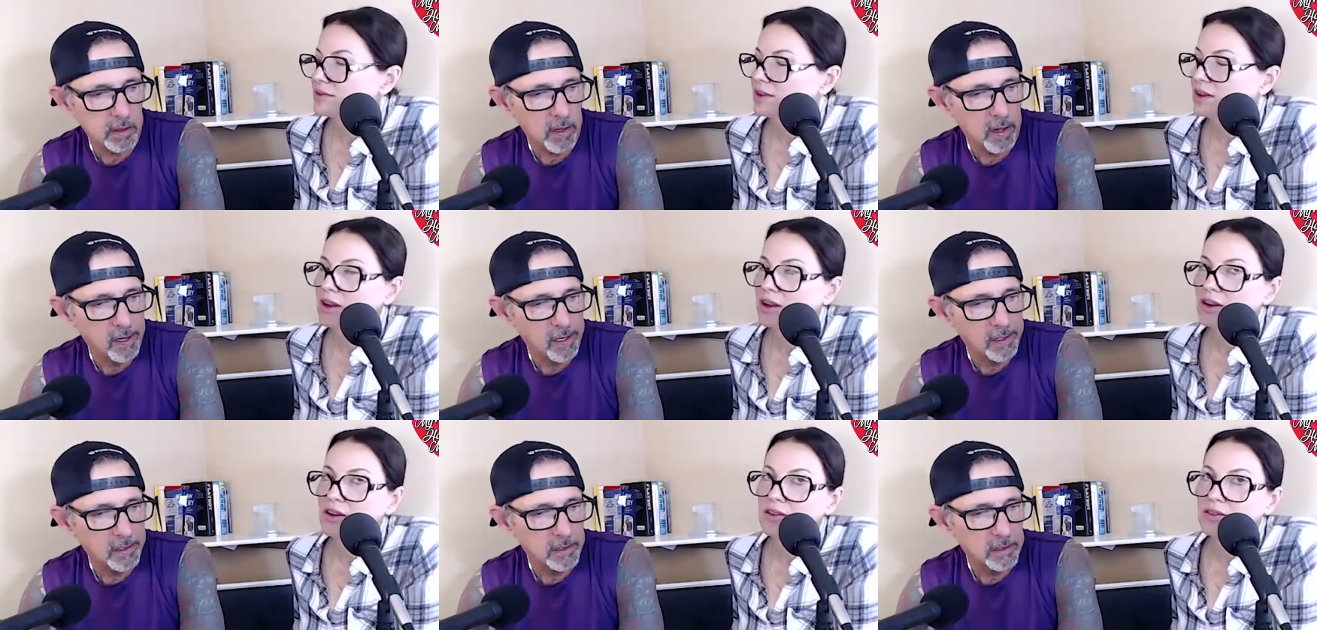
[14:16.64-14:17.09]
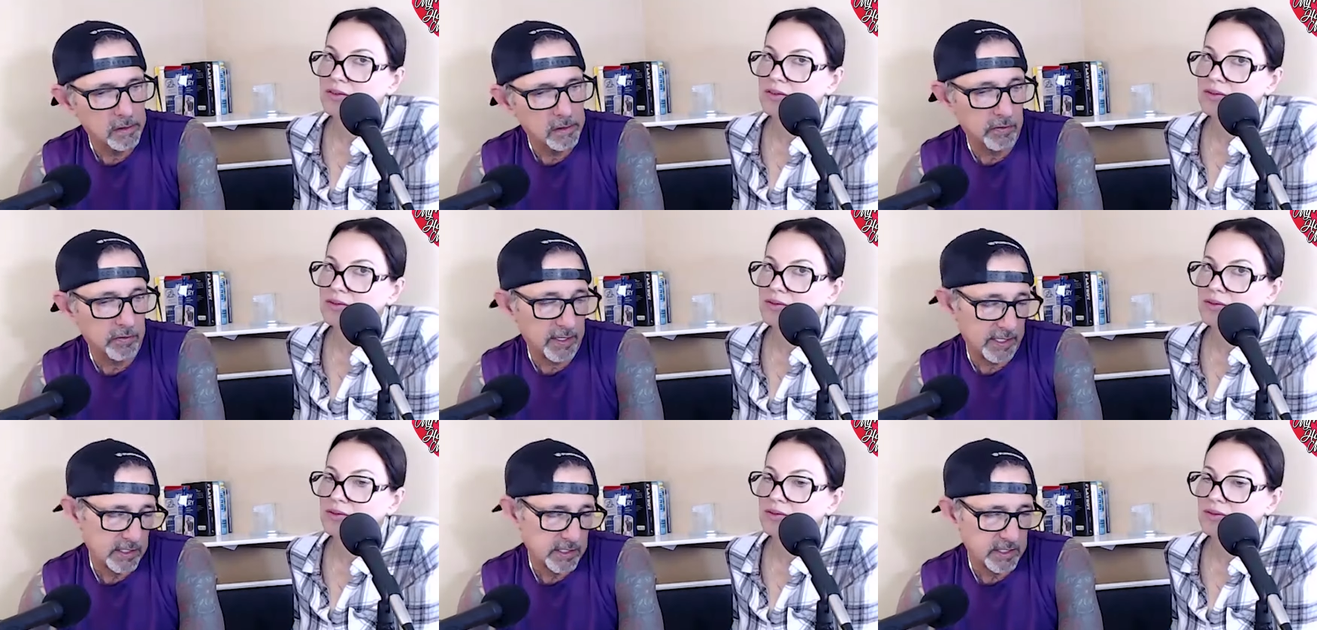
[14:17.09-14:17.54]
Speaker 1: Oh.
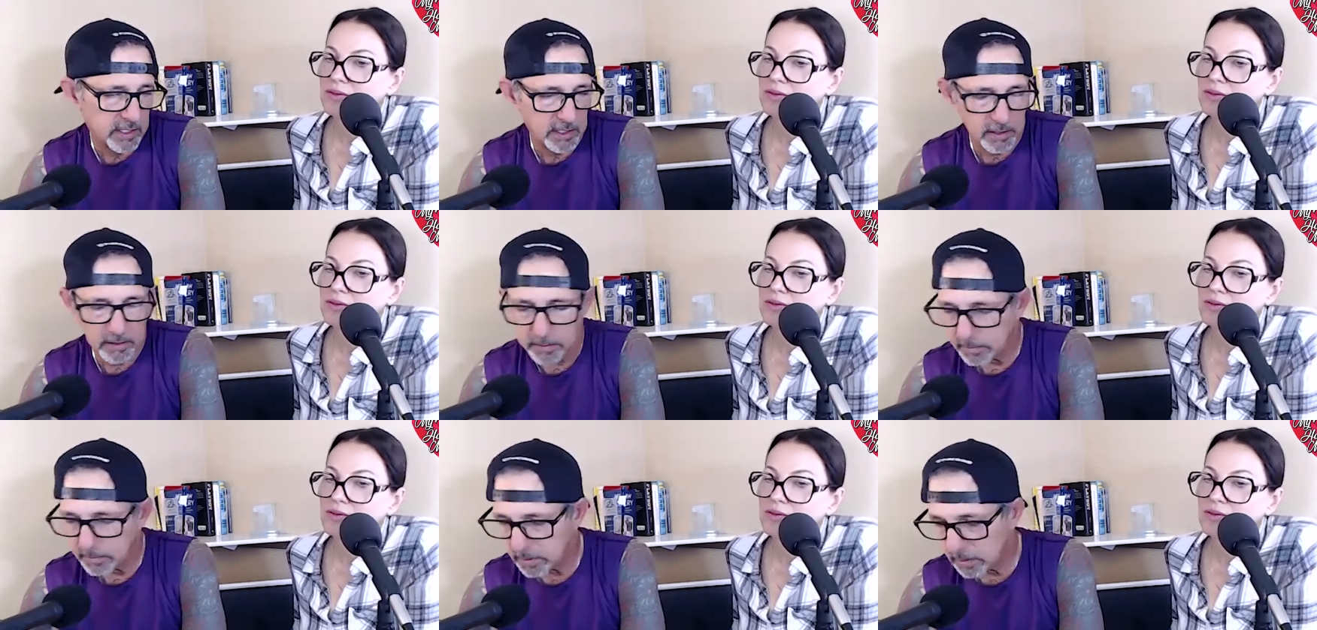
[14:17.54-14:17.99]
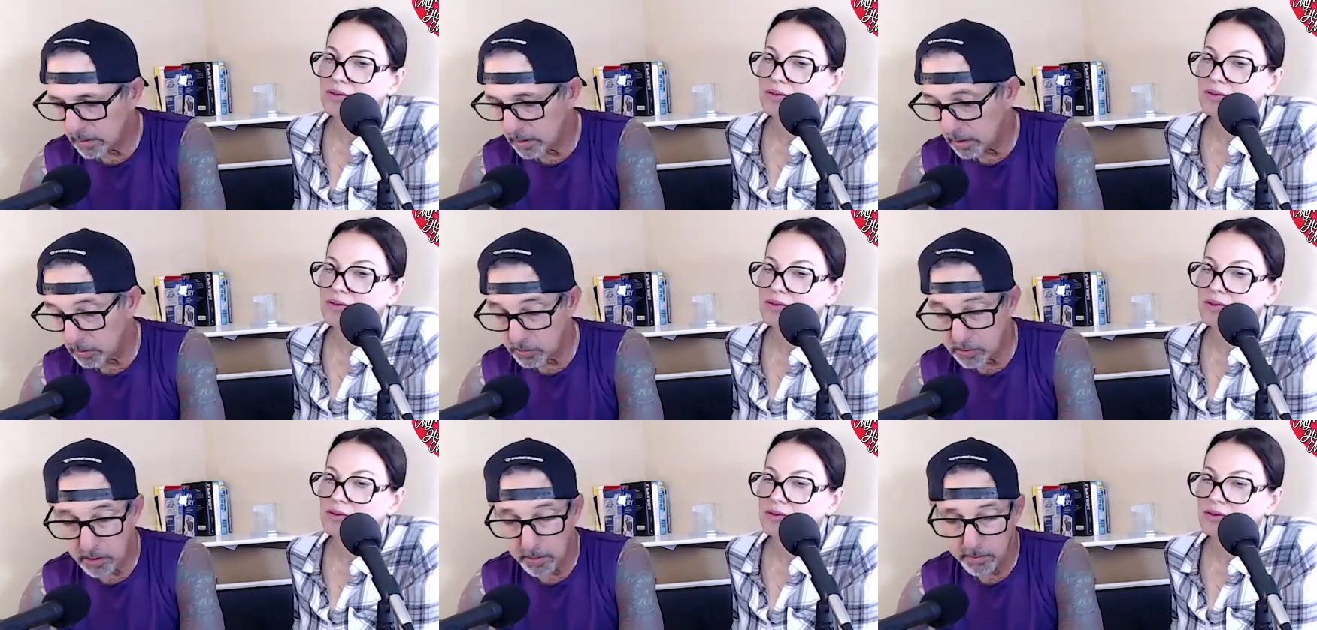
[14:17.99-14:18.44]
Racy. You
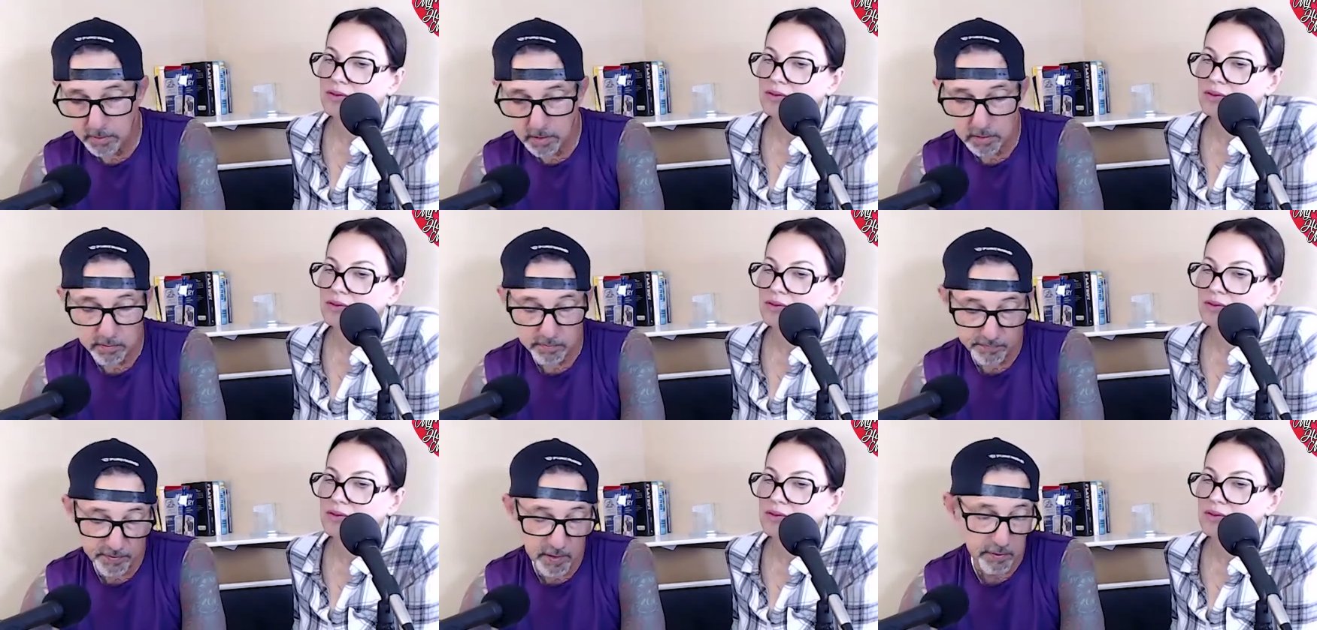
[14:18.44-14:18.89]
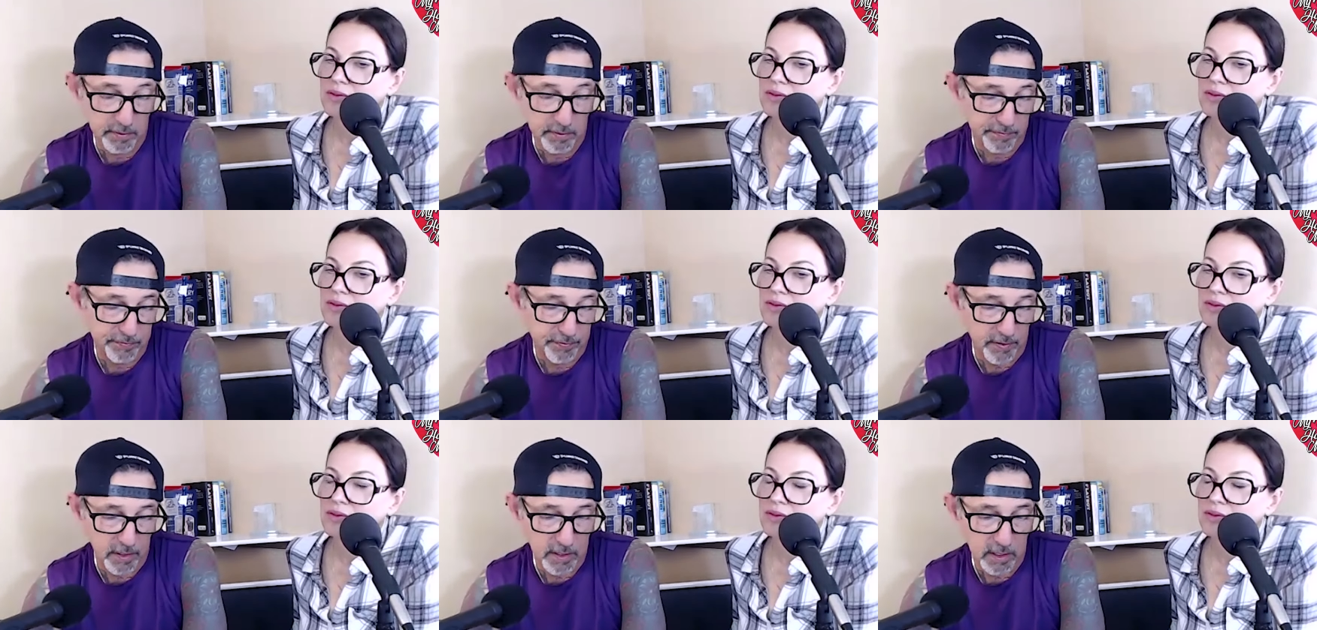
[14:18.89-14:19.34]
know, some very
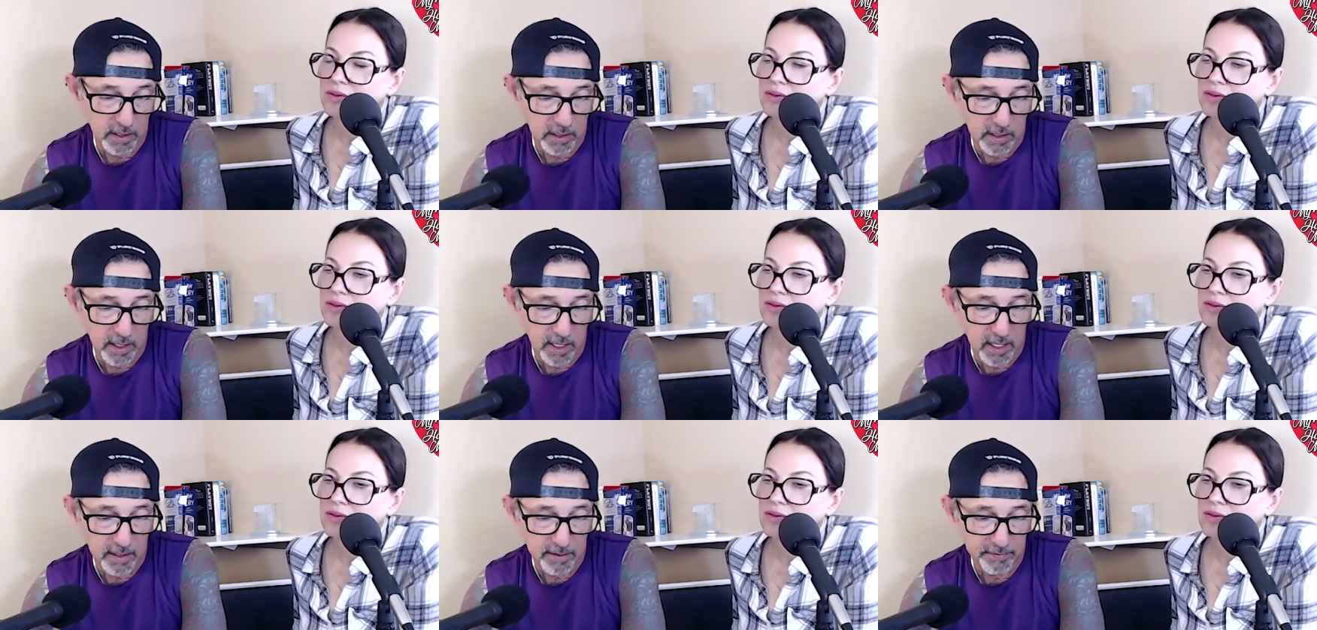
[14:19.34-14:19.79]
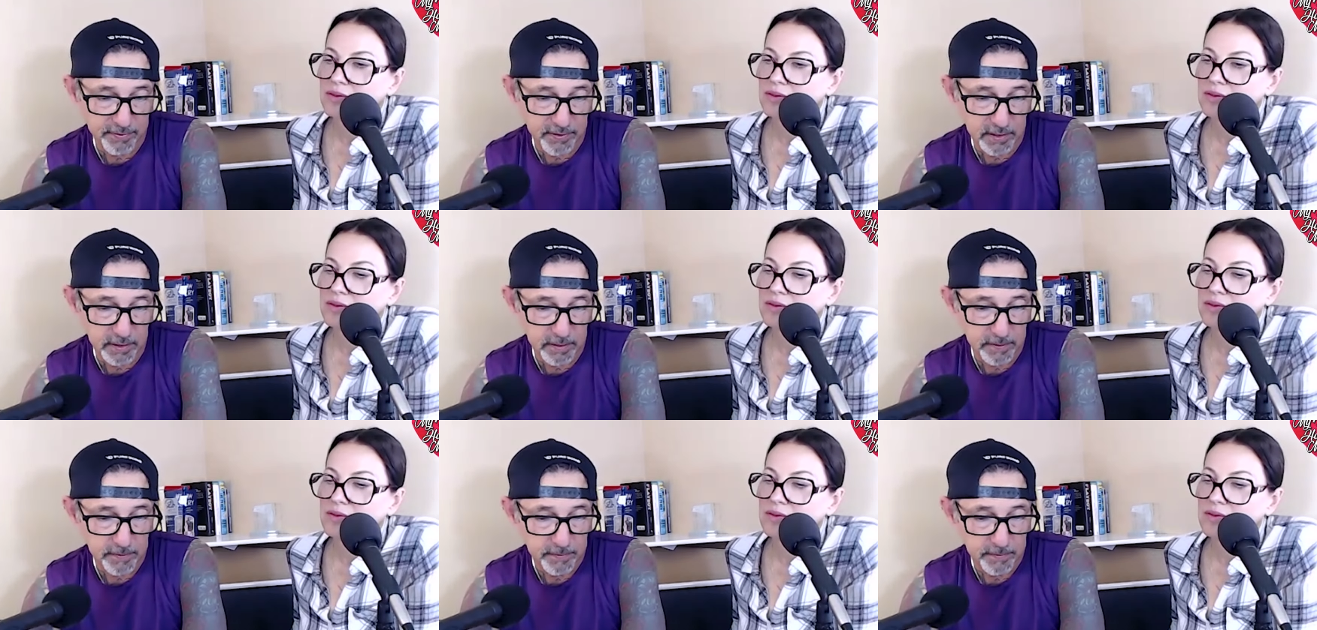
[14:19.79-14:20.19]
funny, a lot of it.